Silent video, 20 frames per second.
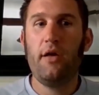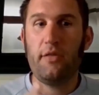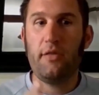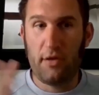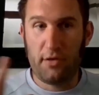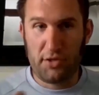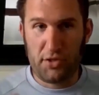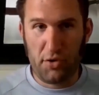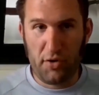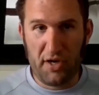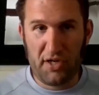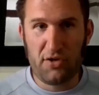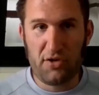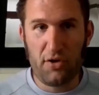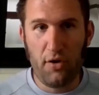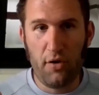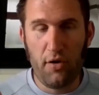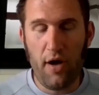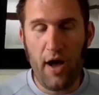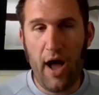the
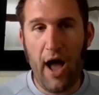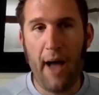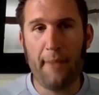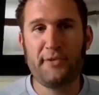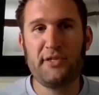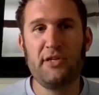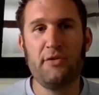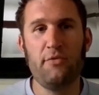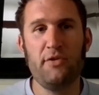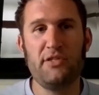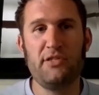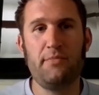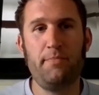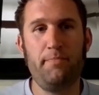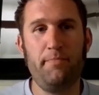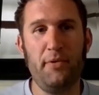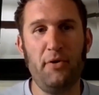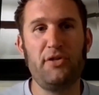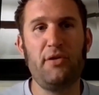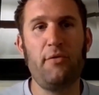traditional option, was
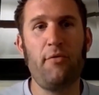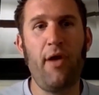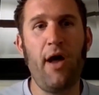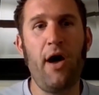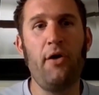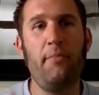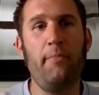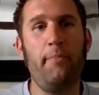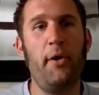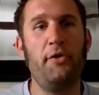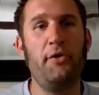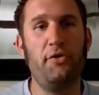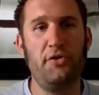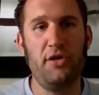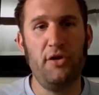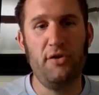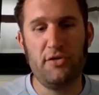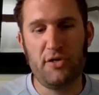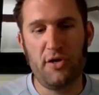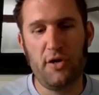built around
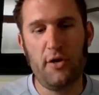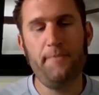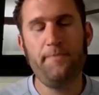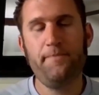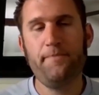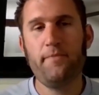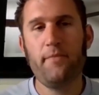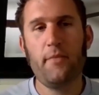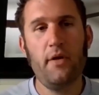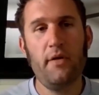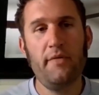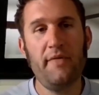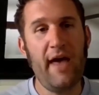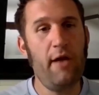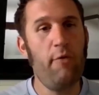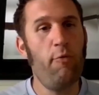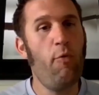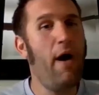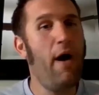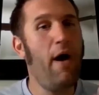bundled user, that
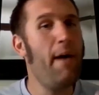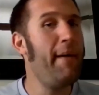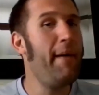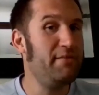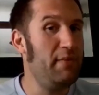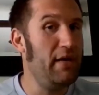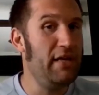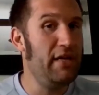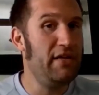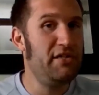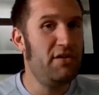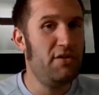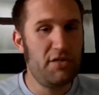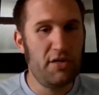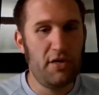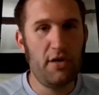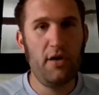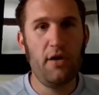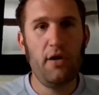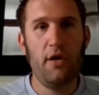Webex meetings
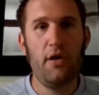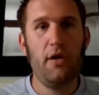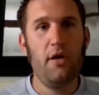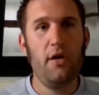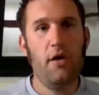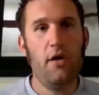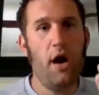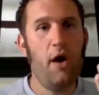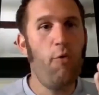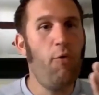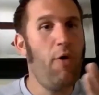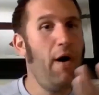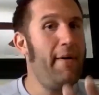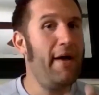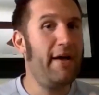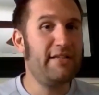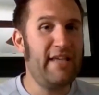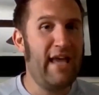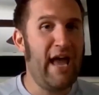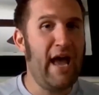user,
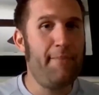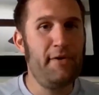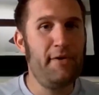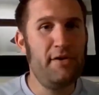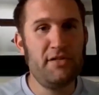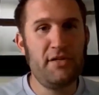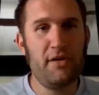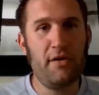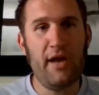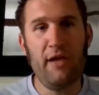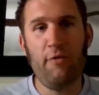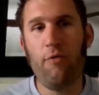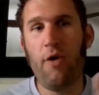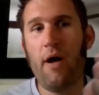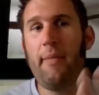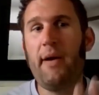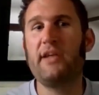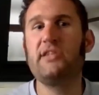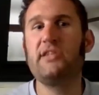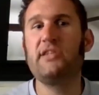Webex app user, and
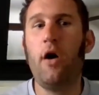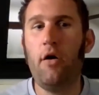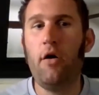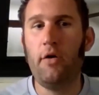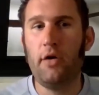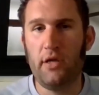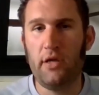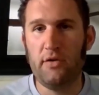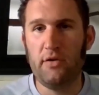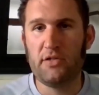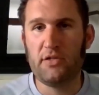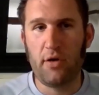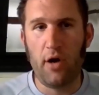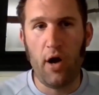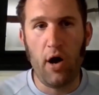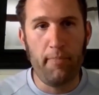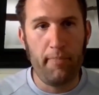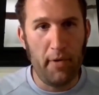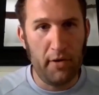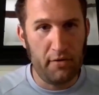Webex calling user,
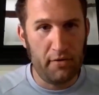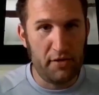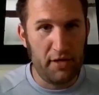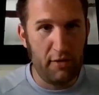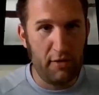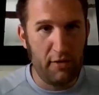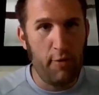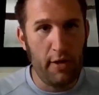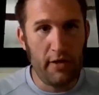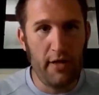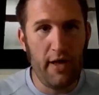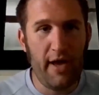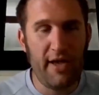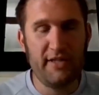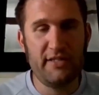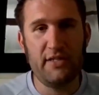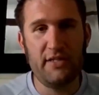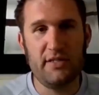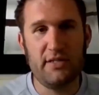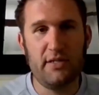all bundled in one
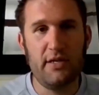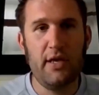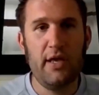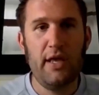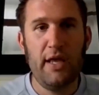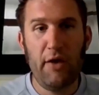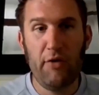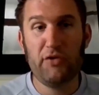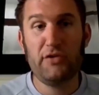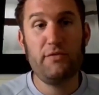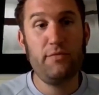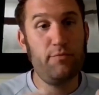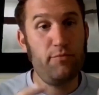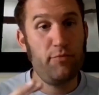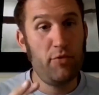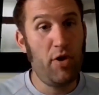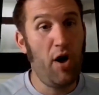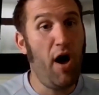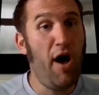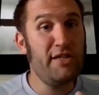license. It was
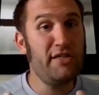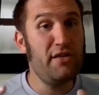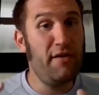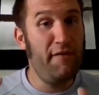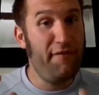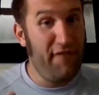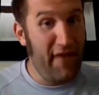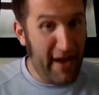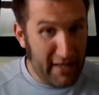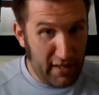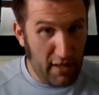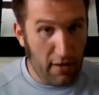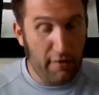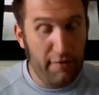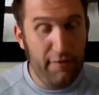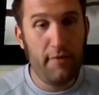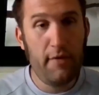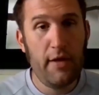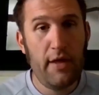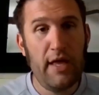cost
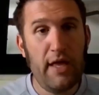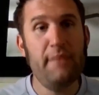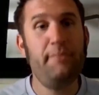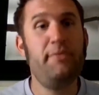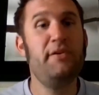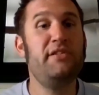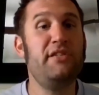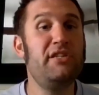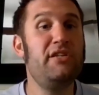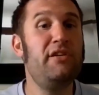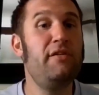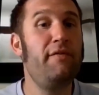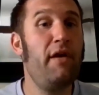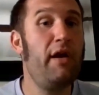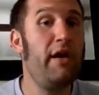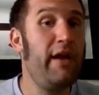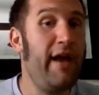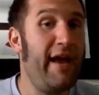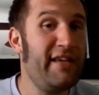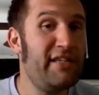effective and positioned
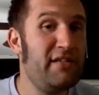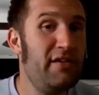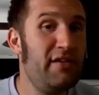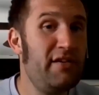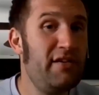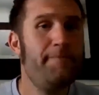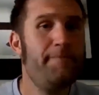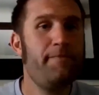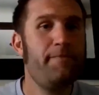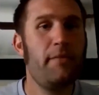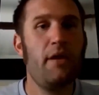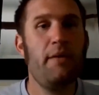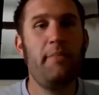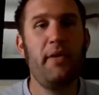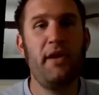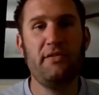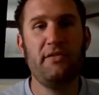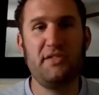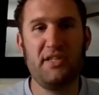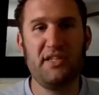very nicely,
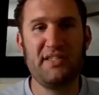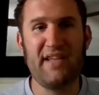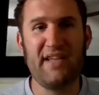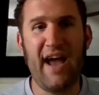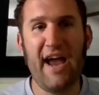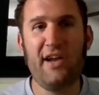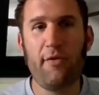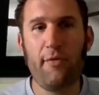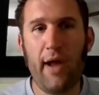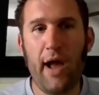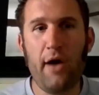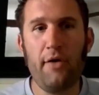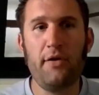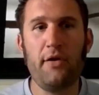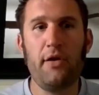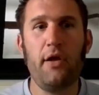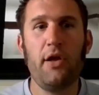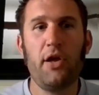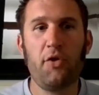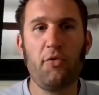but it was designed around
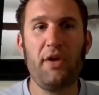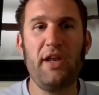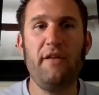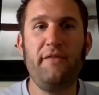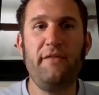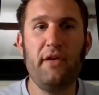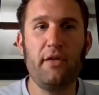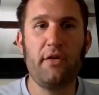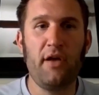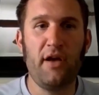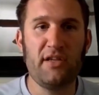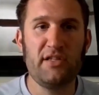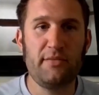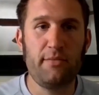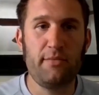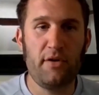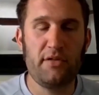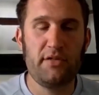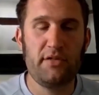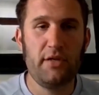greenfield
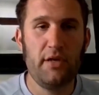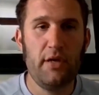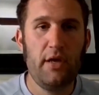customers.